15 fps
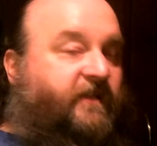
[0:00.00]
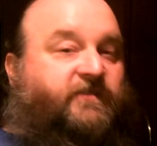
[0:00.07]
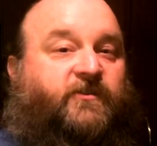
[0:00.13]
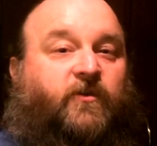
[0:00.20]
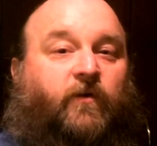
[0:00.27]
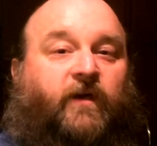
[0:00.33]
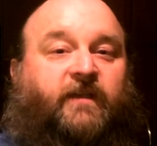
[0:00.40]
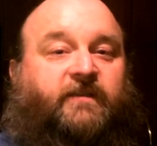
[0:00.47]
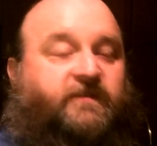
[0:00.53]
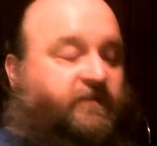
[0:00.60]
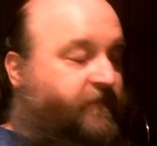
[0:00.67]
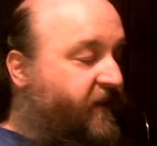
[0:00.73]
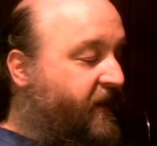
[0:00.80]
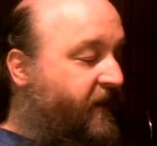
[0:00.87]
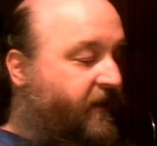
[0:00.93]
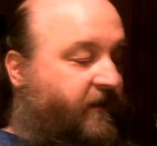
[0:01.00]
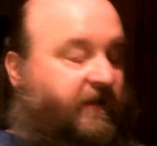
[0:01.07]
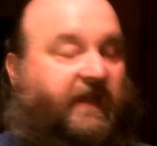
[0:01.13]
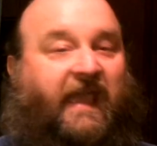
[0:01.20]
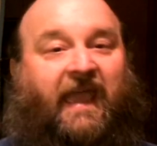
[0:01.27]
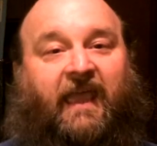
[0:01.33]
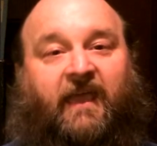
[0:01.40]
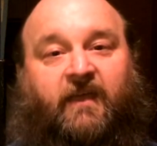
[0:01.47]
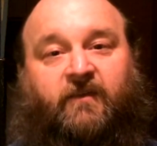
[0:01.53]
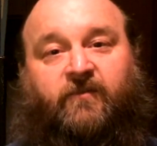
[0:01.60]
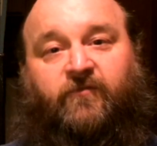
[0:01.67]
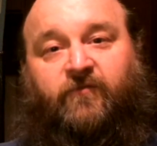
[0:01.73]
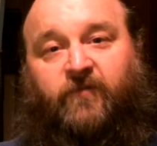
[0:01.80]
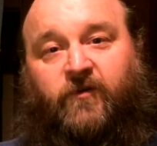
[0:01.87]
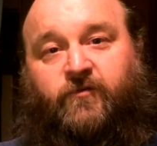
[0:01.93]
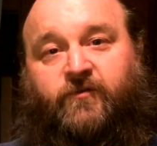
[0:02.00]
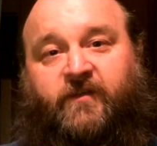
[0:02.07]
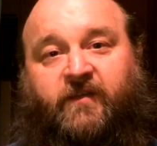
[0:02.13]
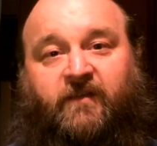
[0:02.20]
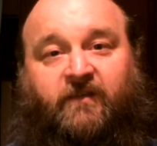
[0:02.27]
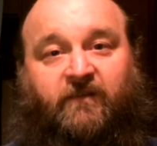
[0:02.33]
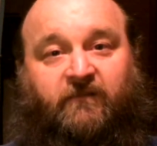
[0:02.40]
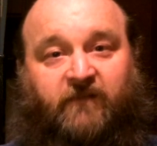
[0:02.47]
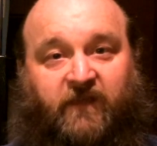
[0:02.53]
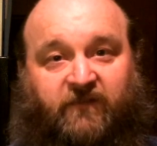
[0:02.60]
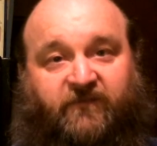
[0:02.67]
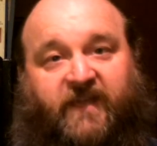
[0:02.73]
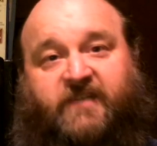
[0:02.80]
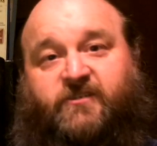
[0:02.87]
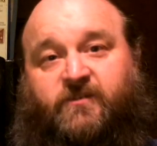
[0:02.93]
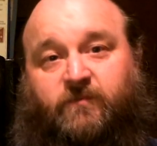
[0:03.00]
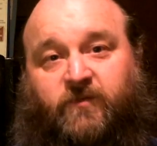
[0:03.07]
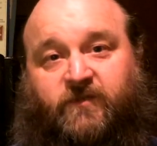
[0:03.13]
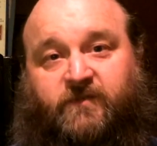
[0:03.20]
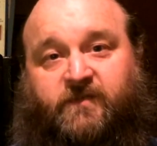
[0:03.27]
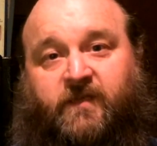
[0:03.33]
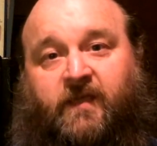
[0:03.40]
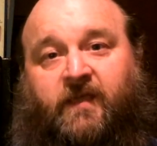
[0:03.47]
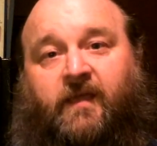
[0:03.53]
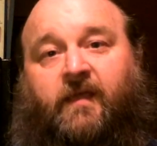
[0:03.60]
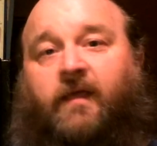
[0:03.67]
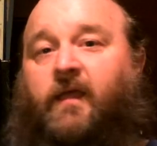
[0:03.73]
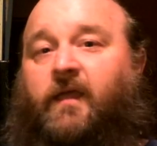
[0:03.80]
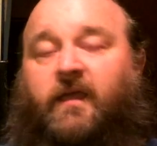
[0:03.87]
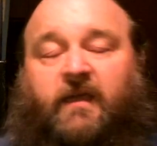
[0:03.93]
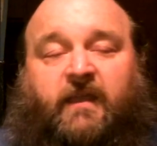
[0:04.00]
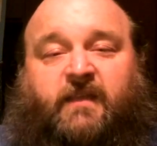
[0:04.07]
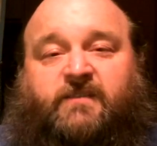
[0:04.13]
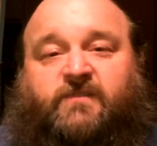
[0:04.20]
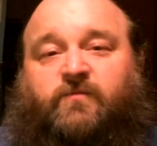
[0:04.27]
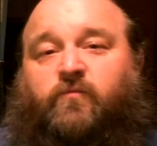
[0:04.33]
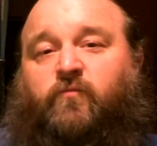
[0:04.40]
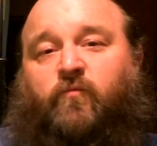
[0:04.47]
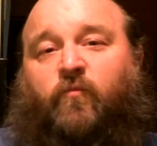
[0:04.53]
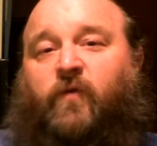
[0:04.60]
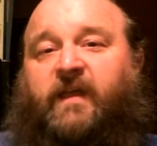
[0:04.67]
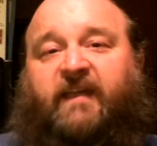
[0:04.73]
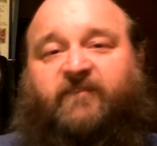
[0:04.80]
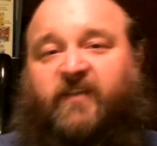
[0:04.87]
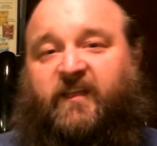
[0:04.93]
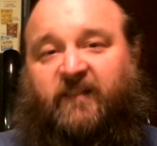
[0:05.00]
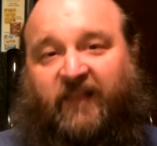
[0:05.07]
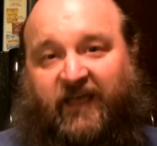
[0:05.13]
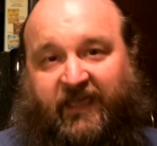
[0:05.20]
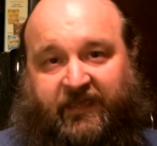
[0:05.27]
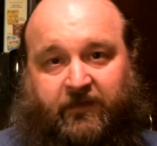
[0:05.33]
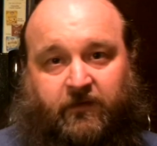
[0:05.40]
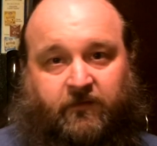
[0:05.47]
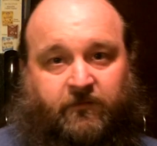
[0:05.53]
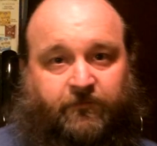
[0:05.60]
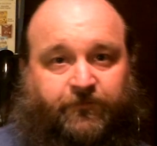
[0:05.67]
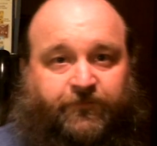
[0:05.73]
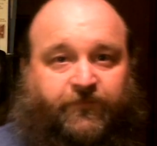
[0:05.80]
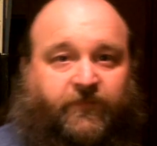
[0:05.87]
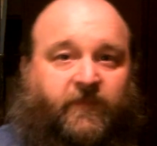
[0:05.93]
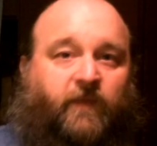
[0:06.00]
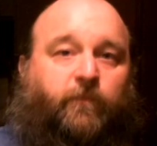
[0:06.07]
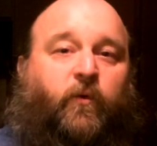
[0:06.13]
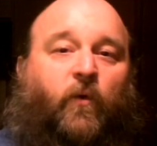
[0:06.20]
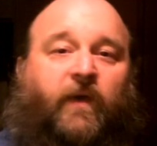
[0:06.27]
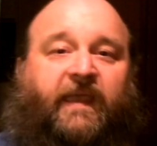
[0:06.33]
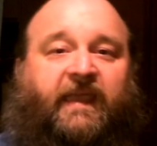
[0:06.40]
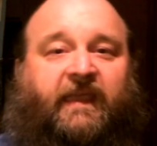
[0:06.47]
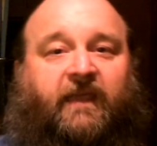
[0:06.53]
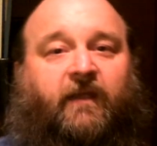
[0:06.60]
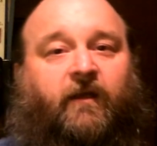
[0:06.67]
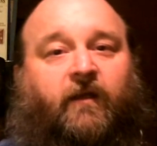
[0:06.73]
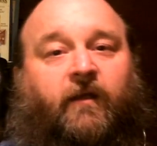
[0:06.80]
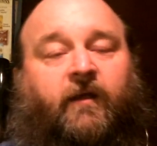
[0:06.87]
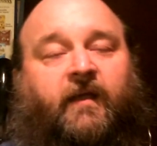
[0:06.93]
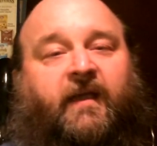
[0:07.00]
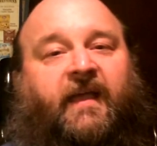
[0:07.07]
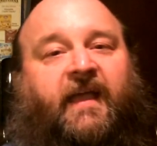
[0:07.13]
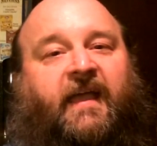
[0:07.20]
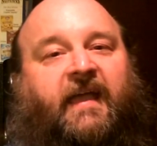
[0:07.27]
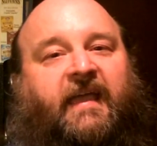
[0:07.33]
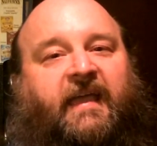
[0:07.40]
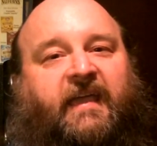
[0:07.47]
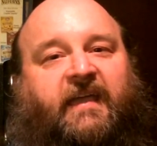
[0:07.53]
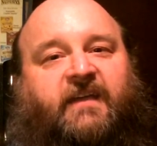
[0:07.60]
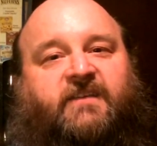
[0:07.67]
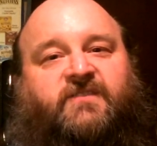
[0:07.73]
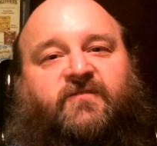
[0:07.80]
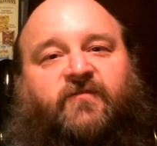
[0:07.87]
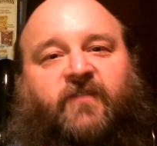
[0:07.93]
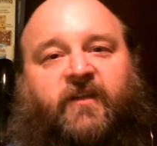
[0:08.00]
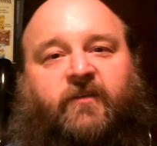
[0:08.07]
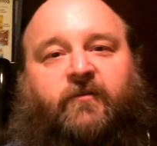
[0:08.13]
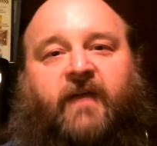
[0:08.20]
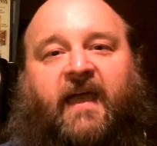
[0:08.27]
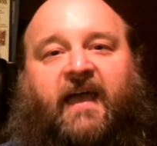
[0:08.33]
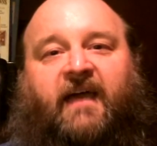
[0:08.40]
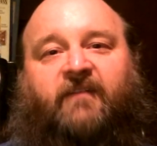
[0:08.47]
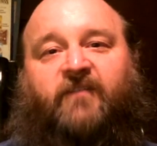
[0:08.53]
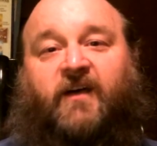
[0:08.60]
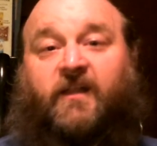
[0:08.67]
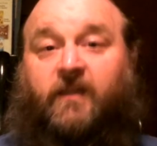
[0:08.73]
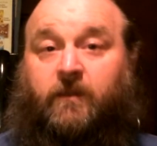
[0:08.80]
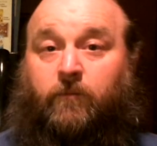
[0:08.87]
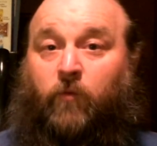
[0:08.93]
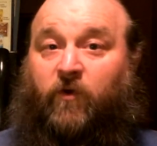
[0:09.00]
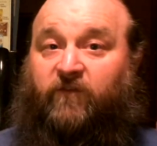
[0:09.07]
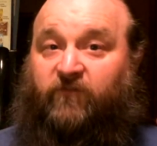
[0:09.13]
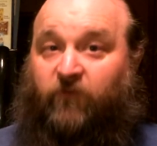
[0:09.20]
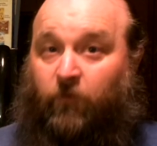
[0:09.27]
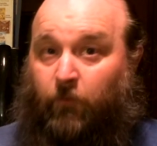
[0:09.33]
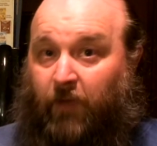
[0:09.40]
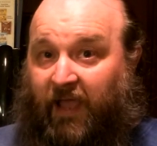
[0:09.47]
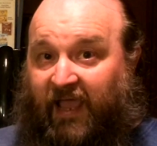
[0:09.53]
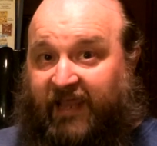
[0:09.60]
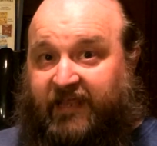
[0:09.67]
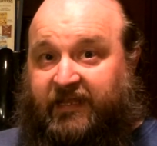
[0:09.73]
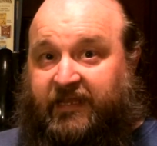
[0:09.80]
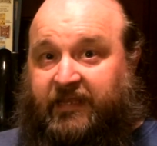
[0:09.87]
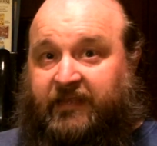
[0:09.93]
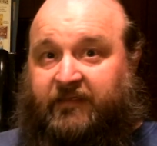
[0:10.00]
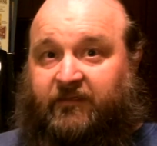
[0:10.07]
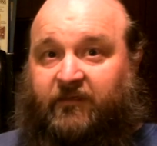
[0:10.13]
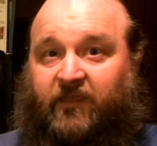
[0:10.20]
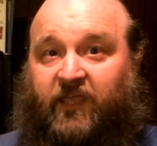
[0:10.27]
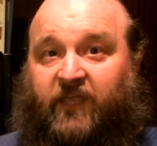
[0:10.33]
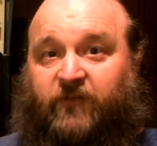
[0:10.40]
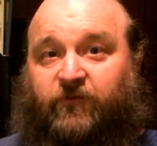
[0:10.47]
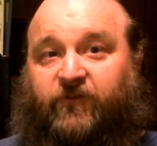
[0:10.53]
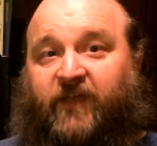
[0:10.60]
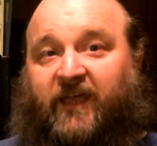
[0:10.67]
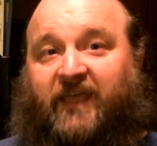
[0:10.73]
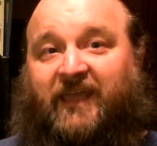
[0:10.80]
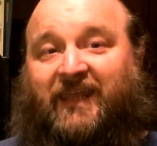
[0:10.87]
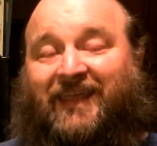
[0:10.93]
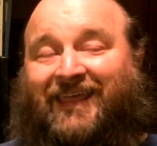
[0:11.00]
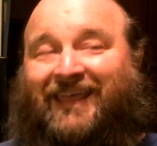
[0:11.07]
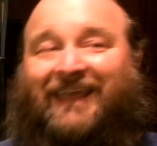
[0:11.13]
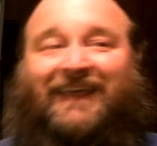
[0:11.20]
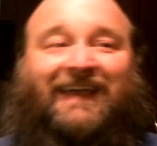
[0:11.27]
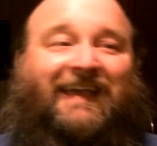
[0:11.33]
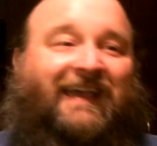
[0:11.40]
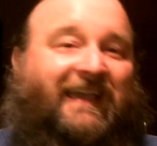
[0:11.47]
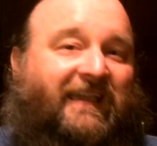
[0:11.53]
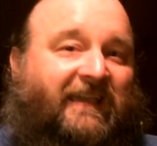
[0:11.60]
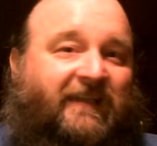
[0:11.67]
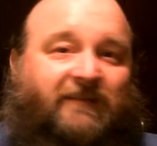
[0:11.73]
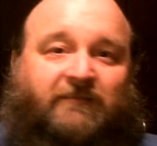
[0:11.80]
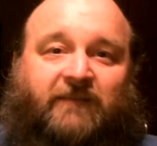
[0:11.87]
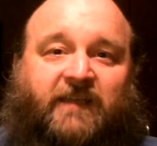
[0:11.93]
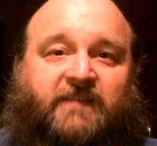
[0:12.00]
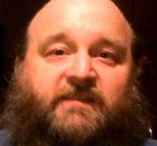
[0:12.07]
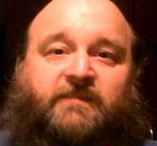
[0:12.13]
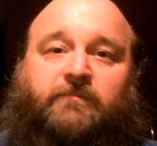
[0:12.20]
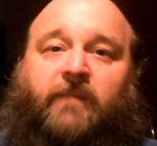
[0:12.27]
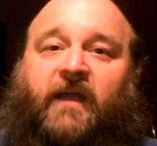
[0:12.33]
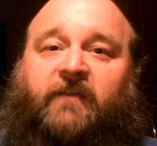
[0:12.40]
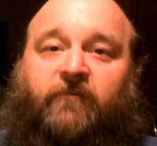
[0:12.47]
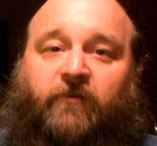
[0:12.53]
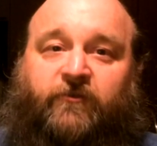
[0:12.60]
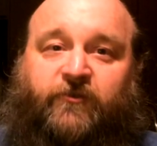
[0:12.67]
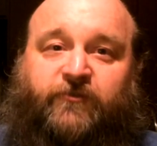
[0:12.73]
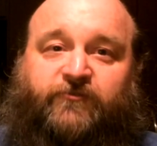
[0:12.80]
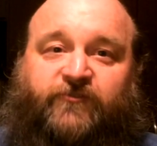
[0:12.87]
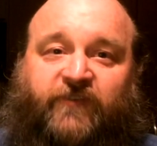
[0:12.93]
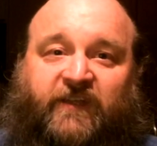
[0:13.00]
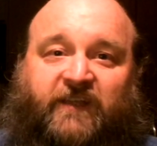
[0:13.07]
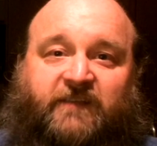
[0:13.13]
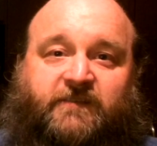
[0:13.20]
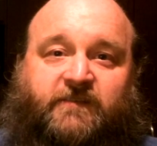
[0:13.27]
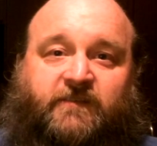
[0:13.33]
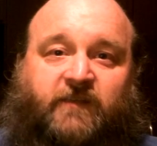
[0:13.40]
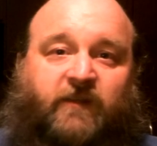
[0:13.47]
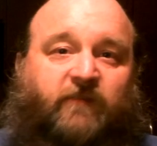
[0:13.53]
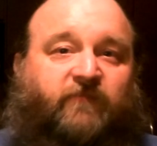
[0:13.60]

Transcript: is going to be canned fruit and vegetables. And it's whatever you like. The point here is for you to have a little more variety in your diet and get some micronutrients,